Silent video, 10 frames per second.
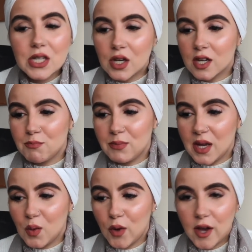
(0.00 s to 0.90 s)
you could
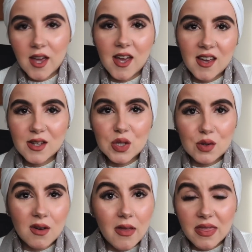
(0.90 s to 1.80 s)
be working and
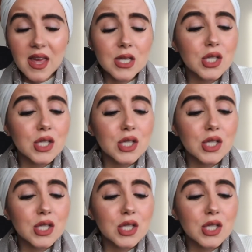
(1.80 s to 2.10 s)
doing other things.